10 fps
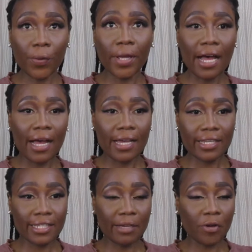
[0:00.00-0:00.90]

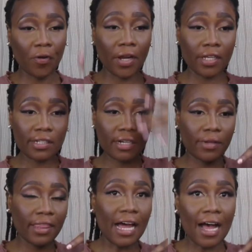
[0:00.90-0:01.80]
guys, I'm already done
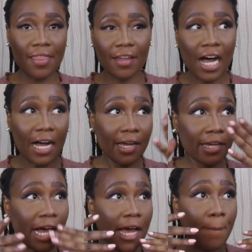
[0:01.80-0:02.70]
with the other
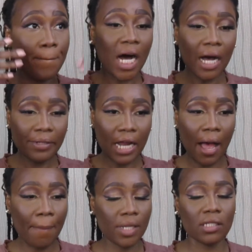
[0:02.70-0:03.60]
eye. I popped
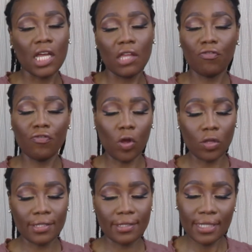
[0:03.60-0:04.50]
up a
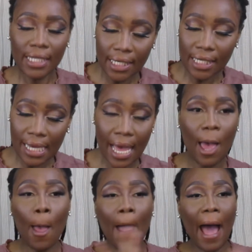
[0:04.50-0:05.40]
falsie.
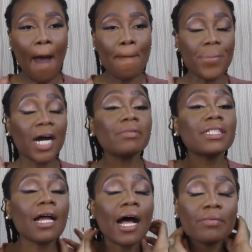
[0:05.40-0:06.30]
I
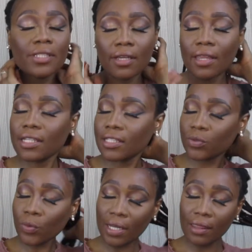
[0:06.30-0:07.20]
popped it up, so this
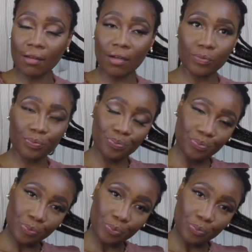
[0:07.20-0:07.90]
is what the...